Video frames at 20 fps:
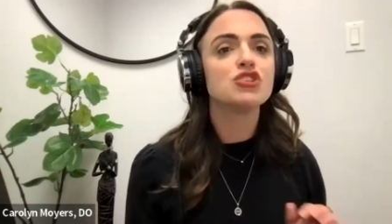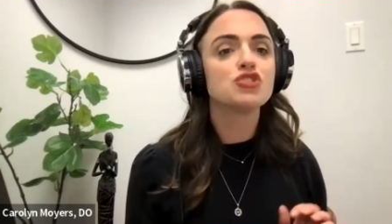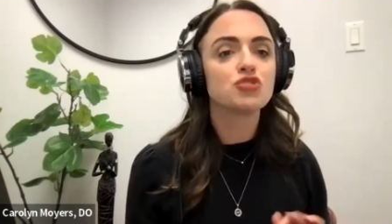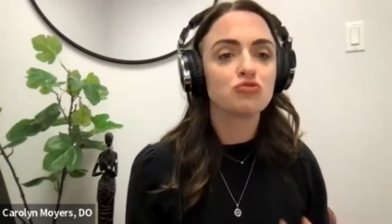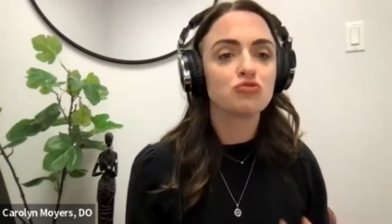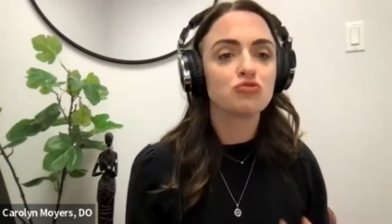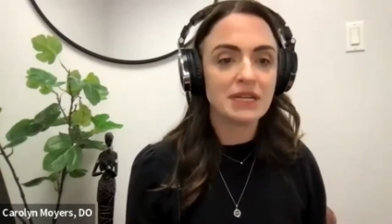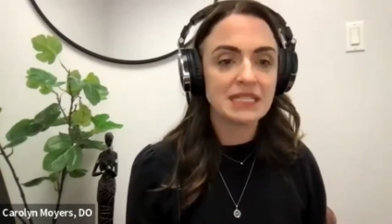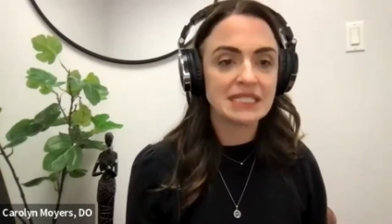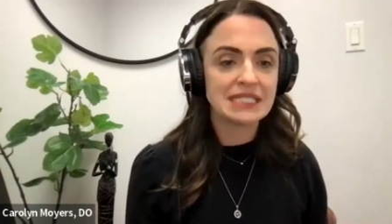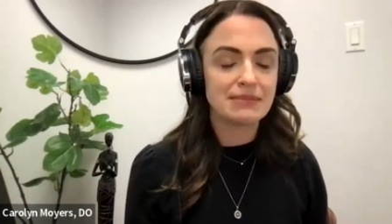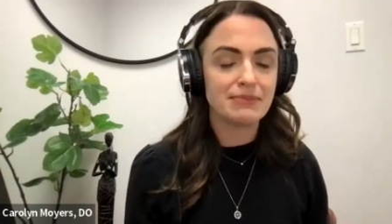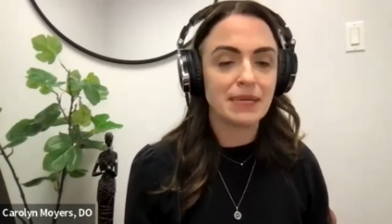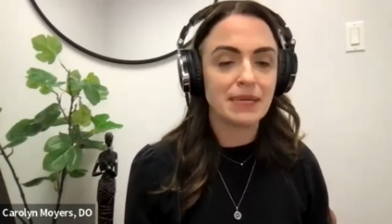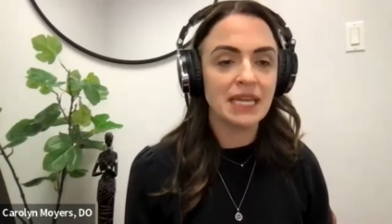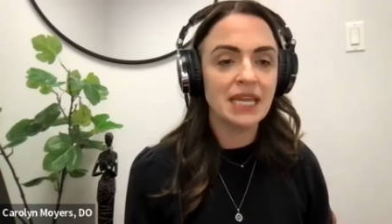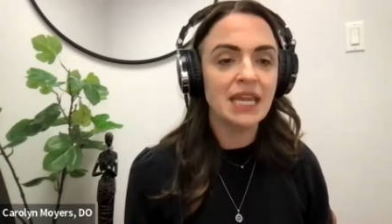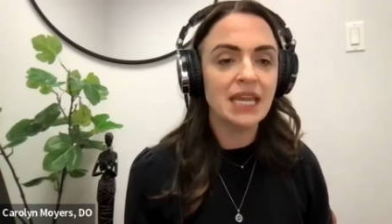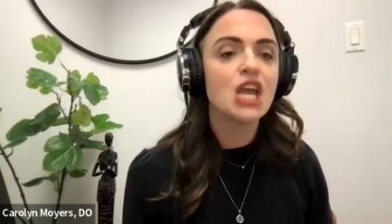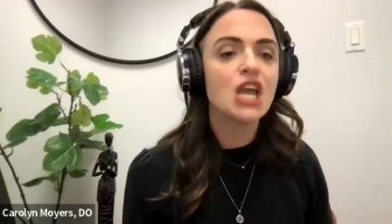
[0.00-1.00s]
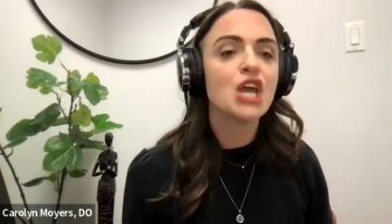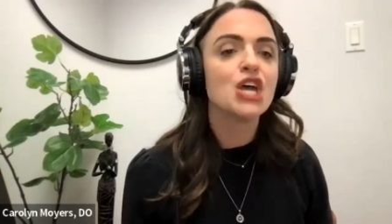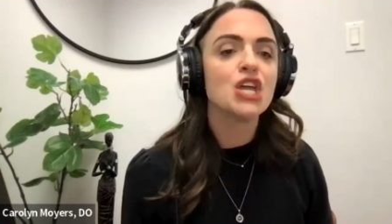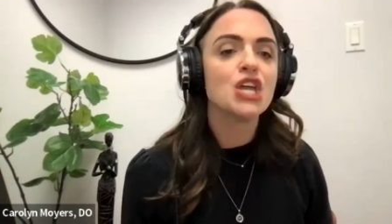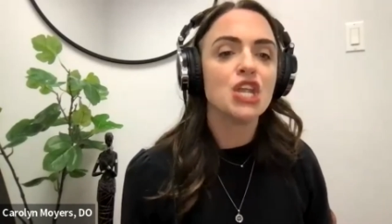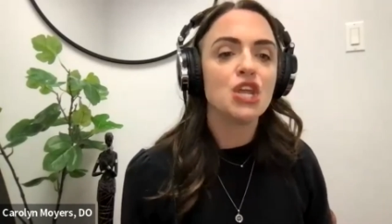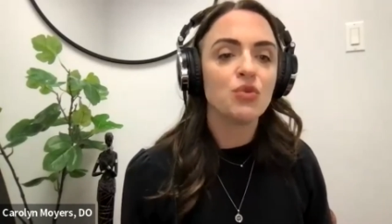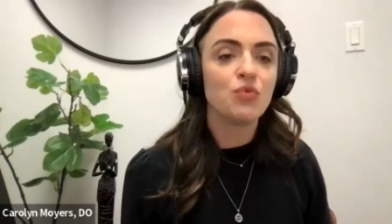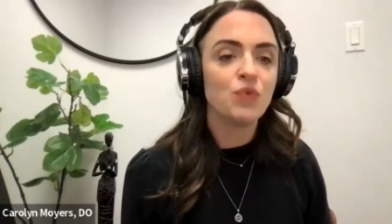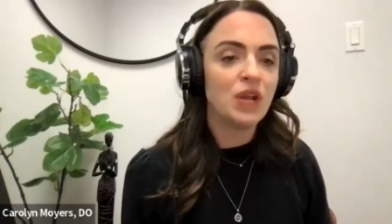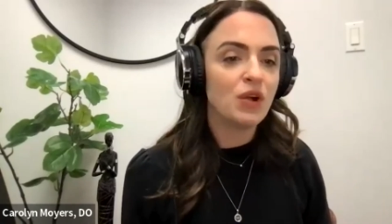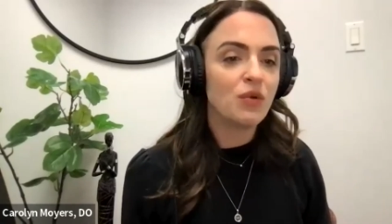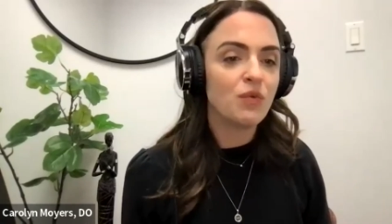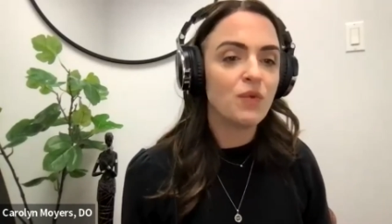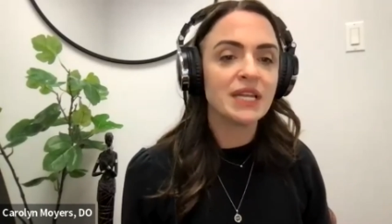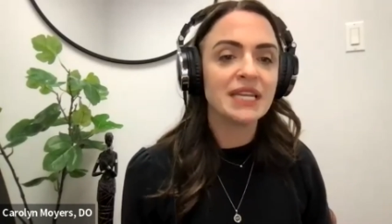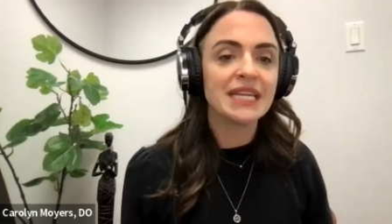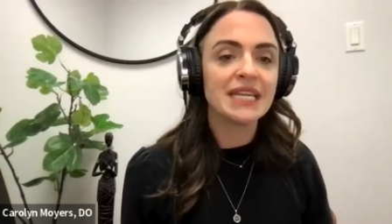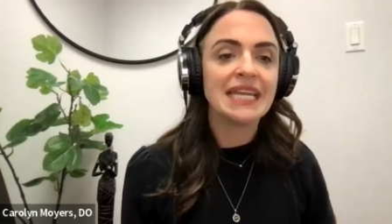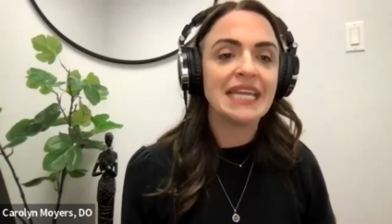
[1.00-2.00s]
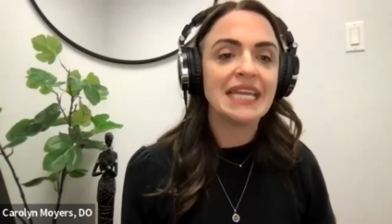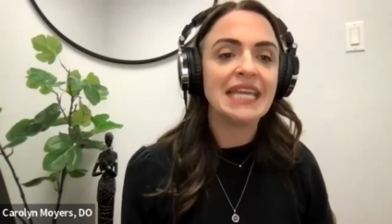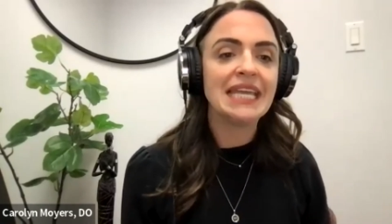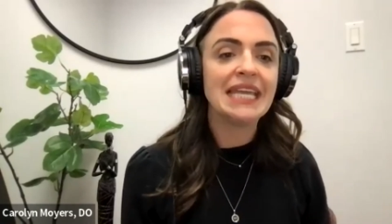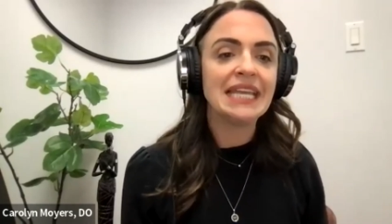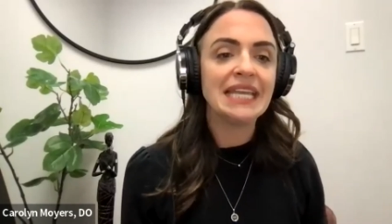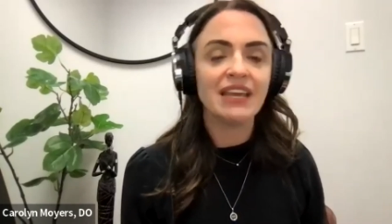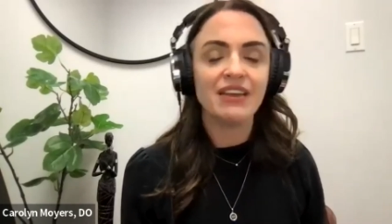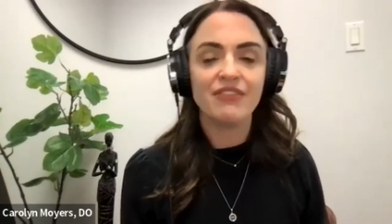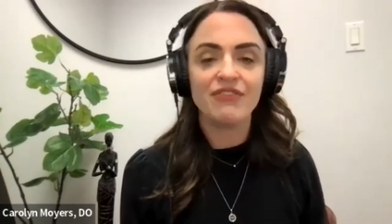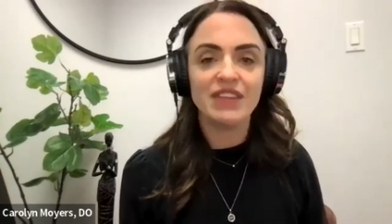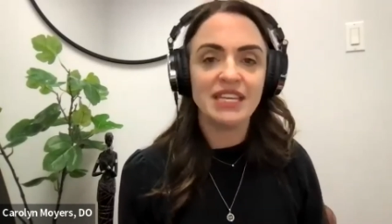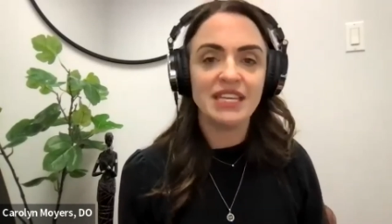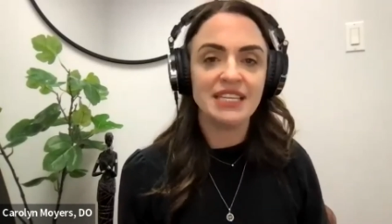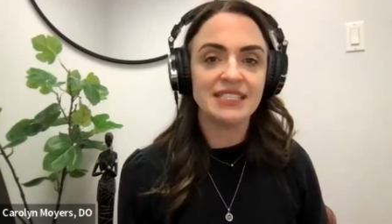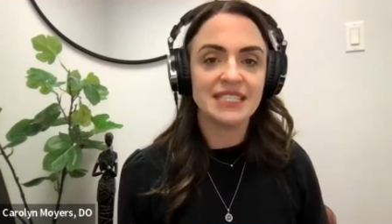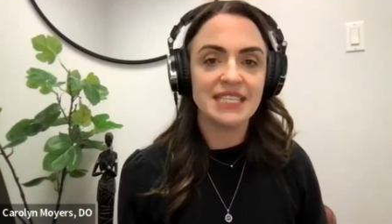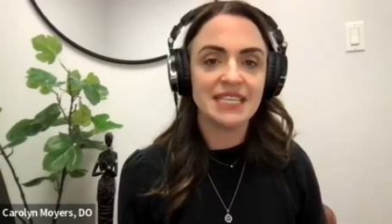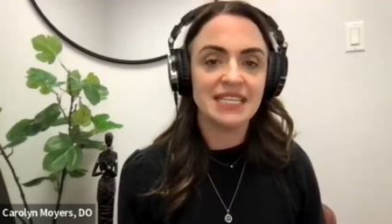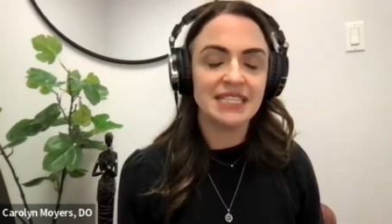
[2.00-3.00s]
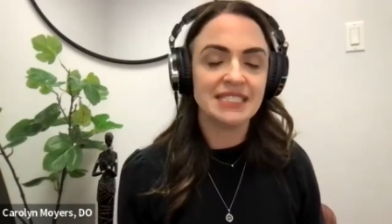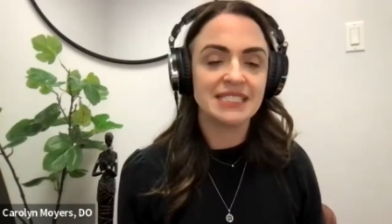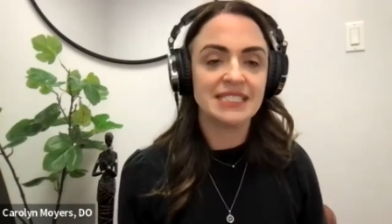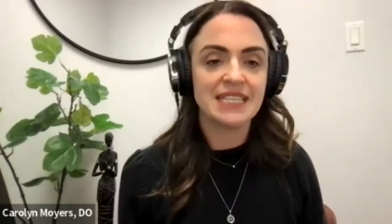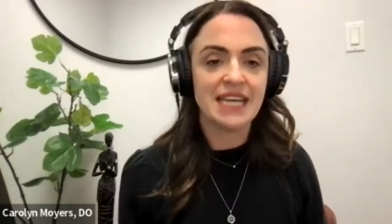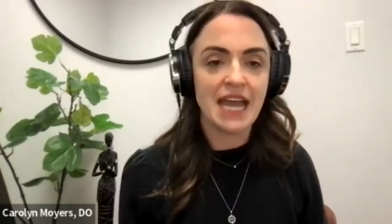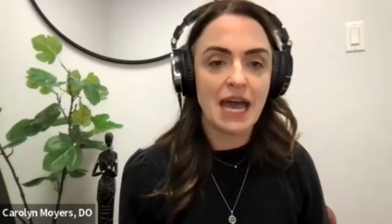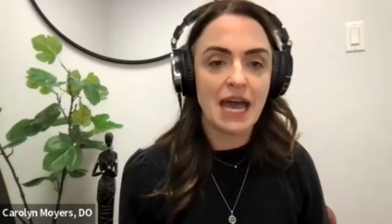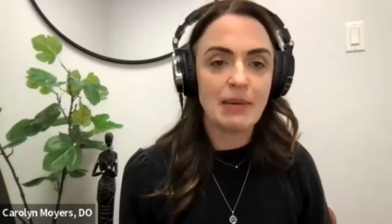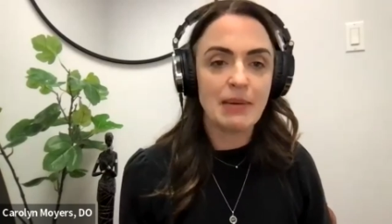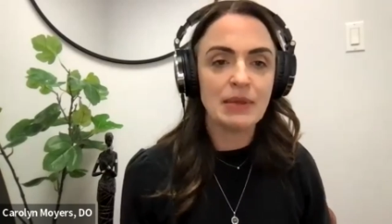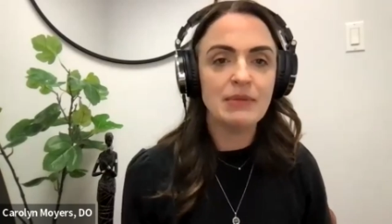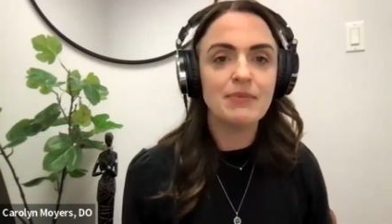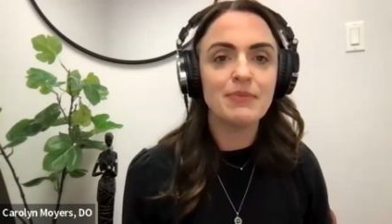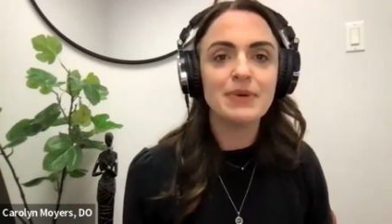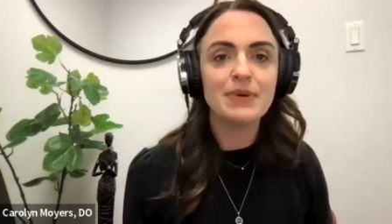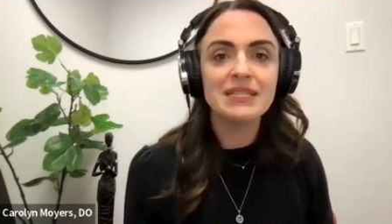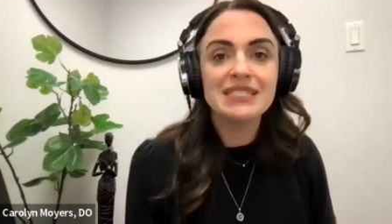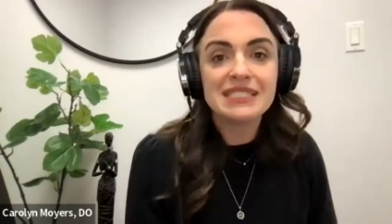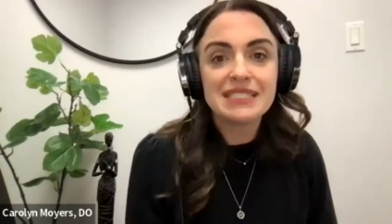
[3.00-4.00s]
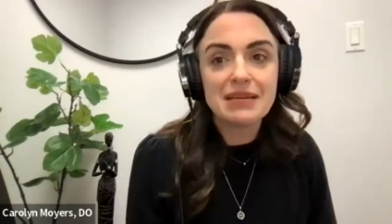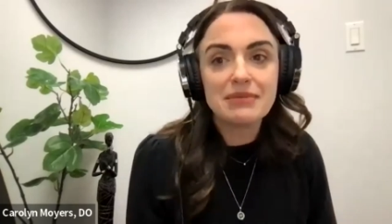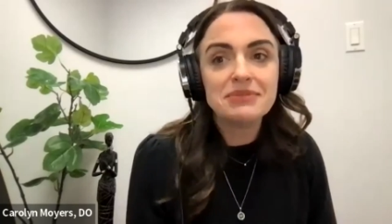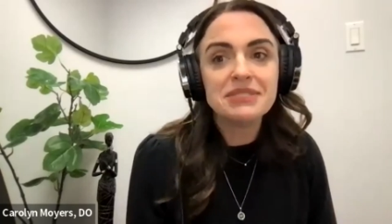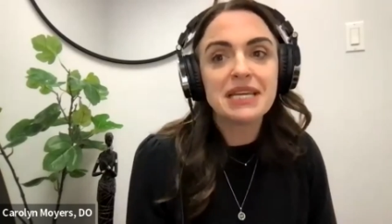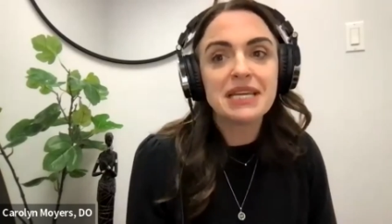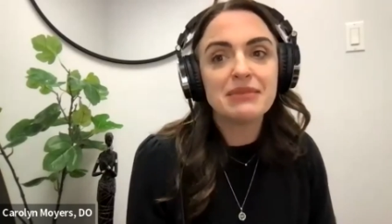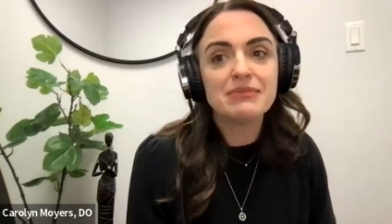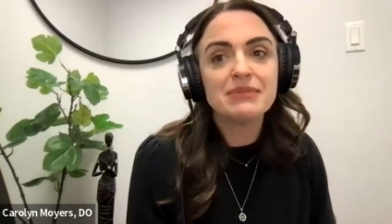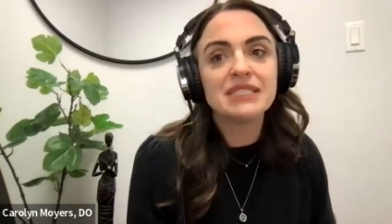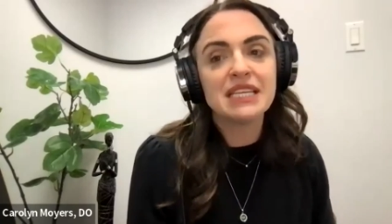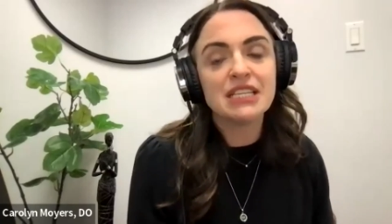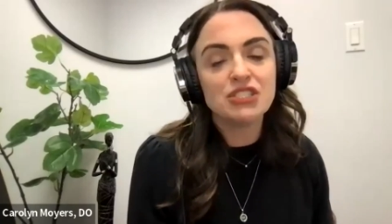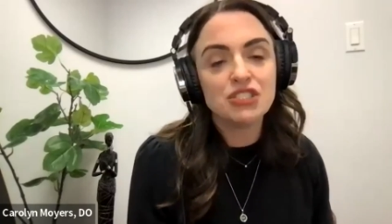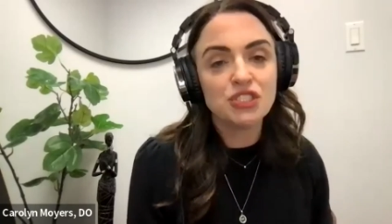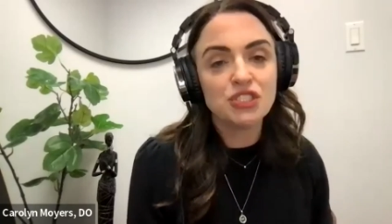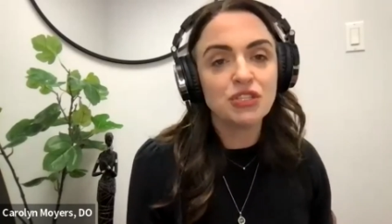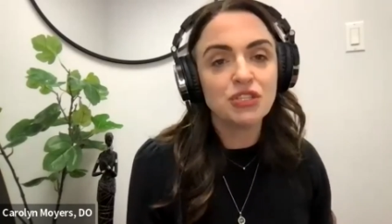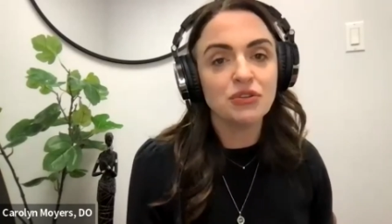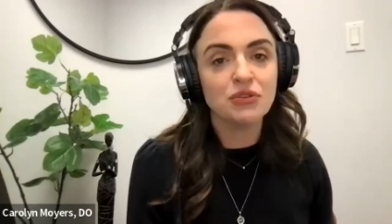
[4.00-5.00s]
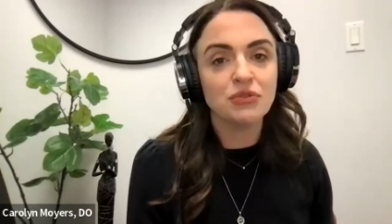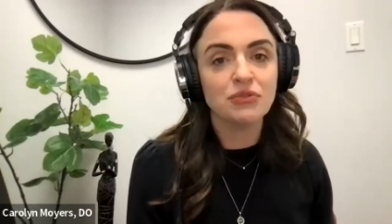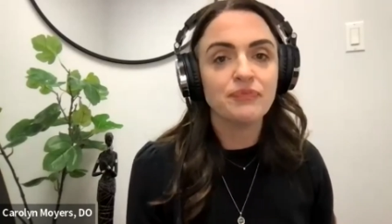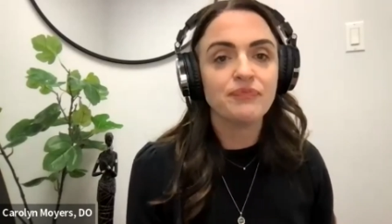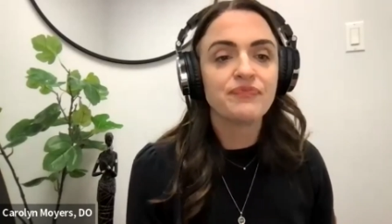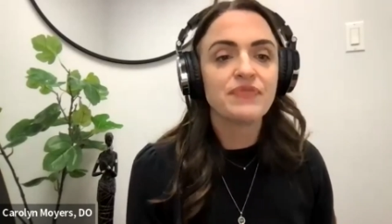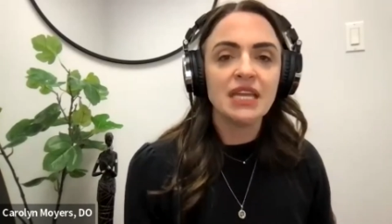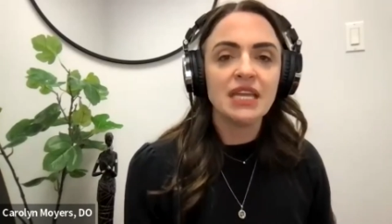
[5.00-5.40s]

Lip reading: Trust me, we don't want any of these things to happen, but sometimes they do.